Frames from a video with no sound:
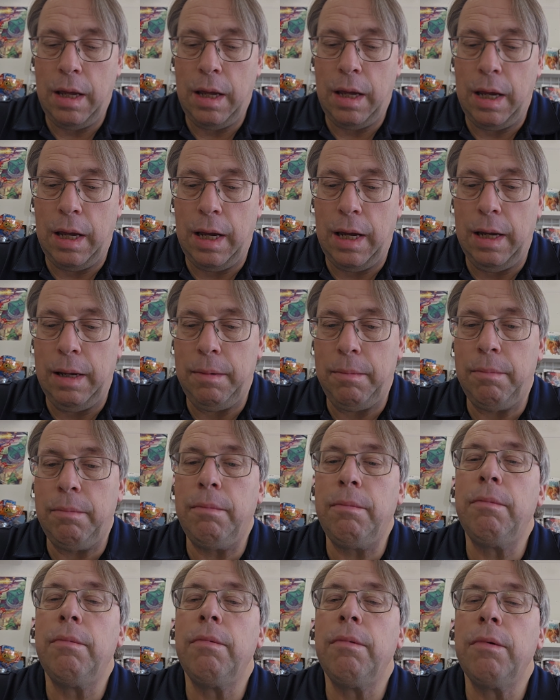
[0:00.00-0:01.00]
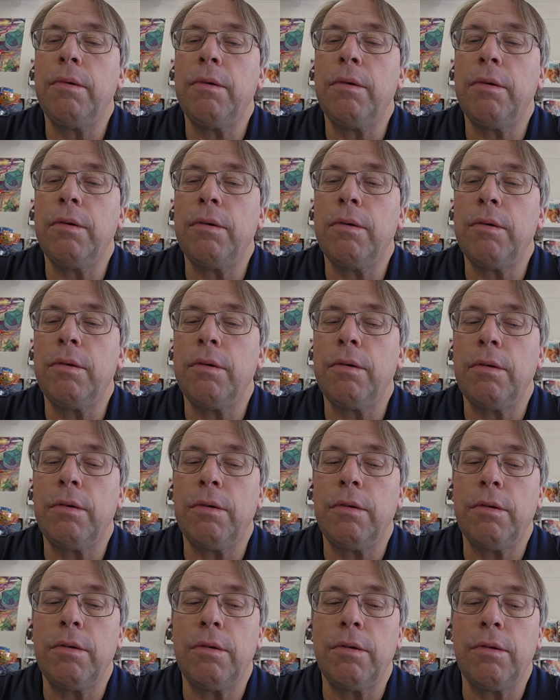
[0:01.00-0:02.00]
And
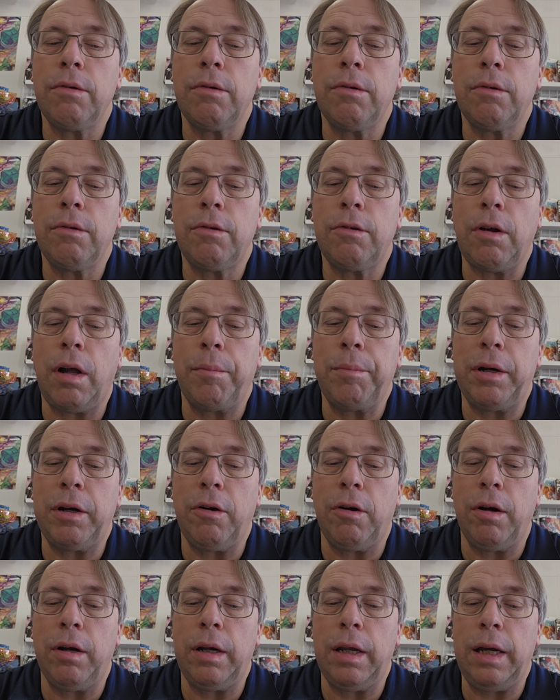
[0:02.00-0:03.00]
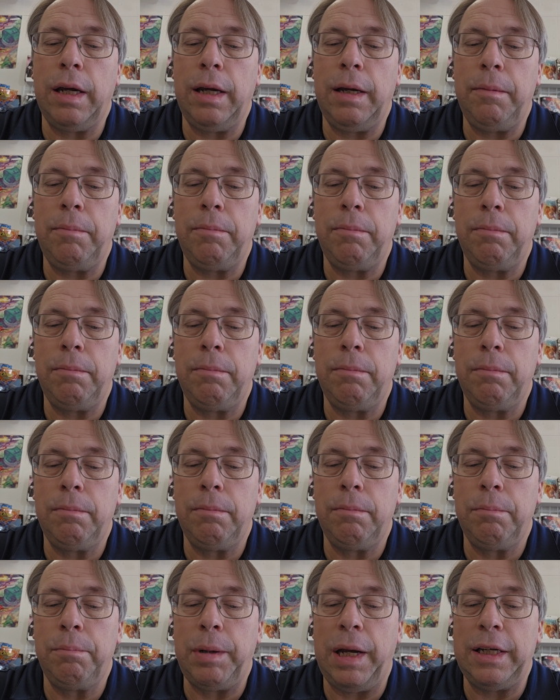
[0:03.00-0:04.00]
Solomon Grundy
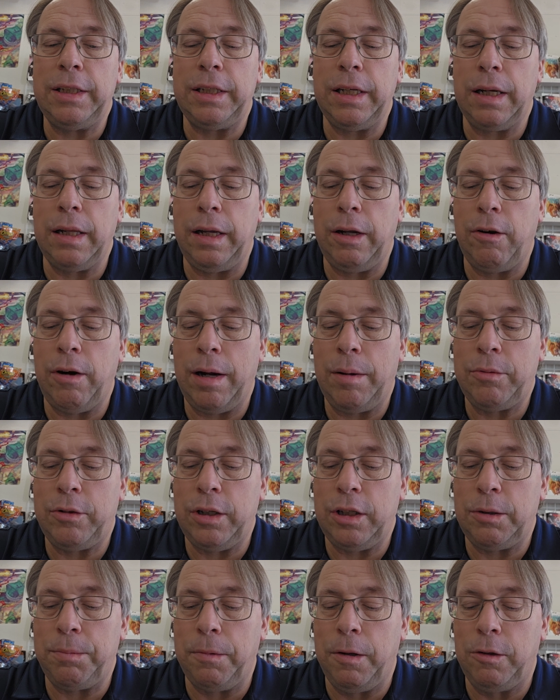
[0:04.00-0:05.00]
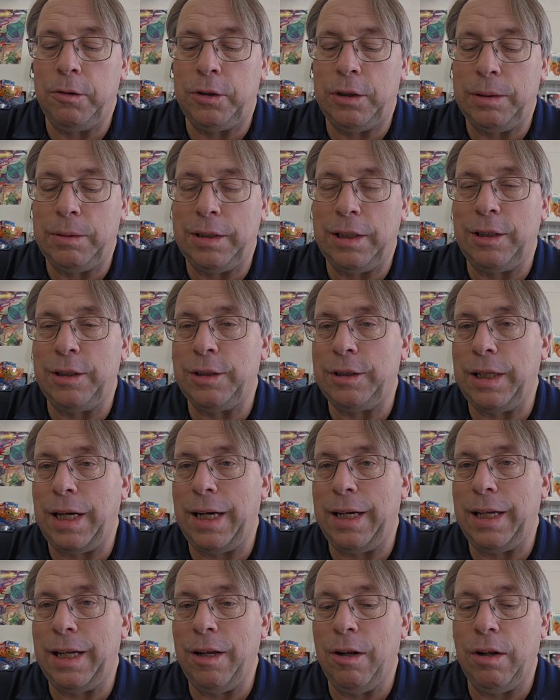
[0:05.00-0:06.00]
basically grabs the explosives that are
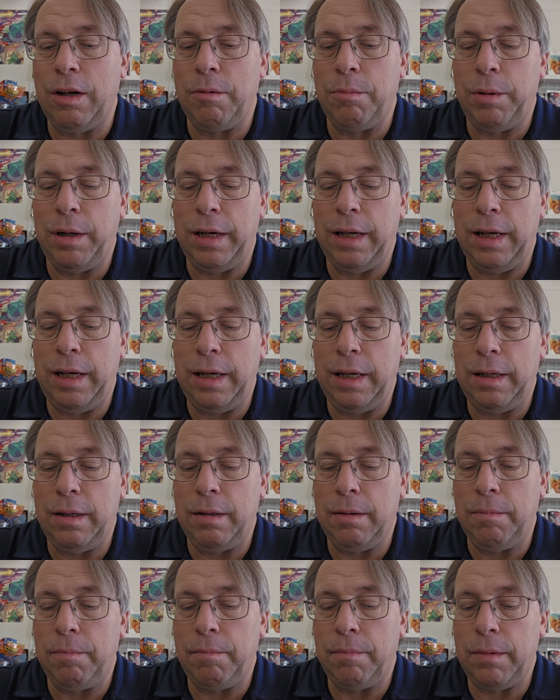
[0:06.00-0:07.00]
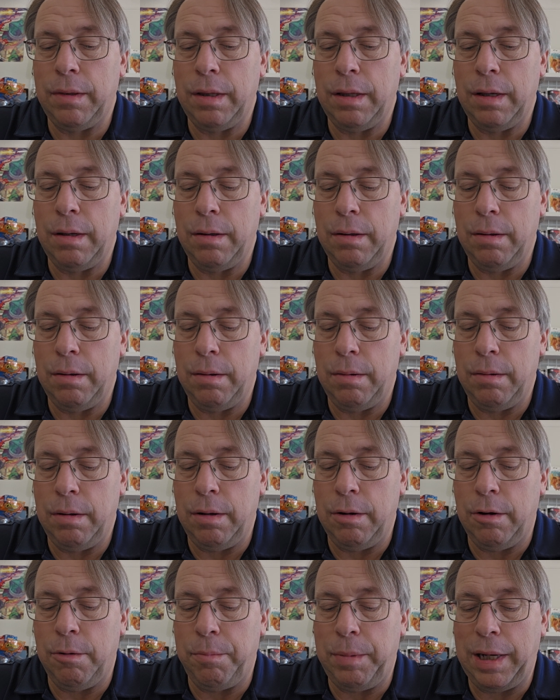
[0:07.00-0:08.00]
designed to kill everybody and,
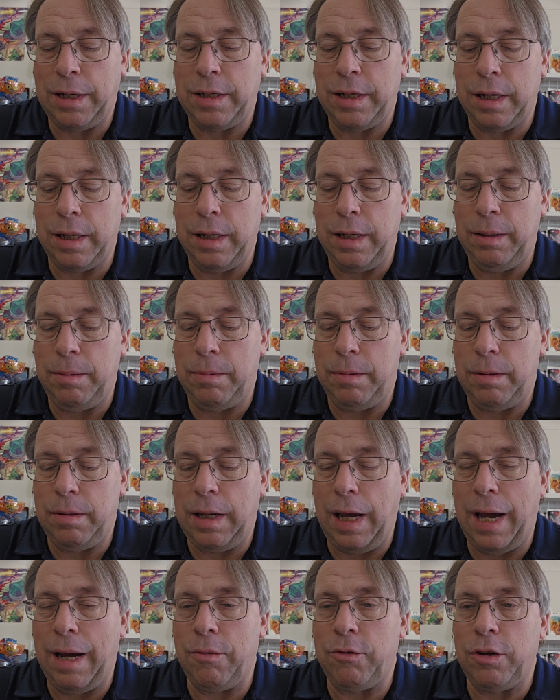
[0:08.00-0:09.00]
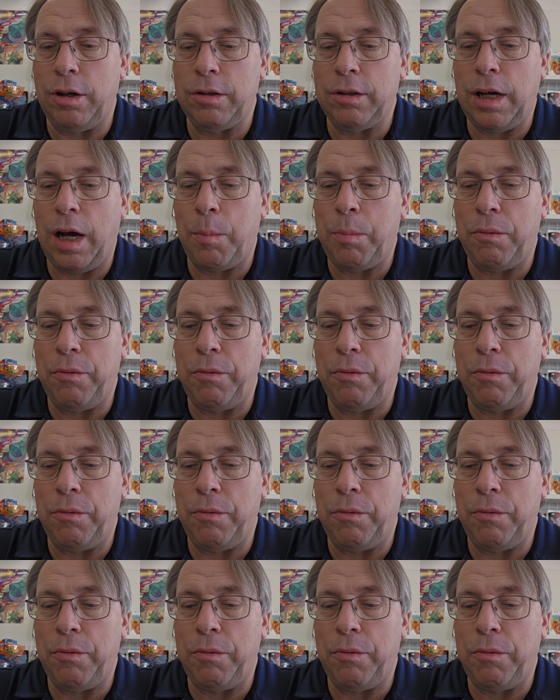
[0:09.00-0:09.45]
you know, basically dives on top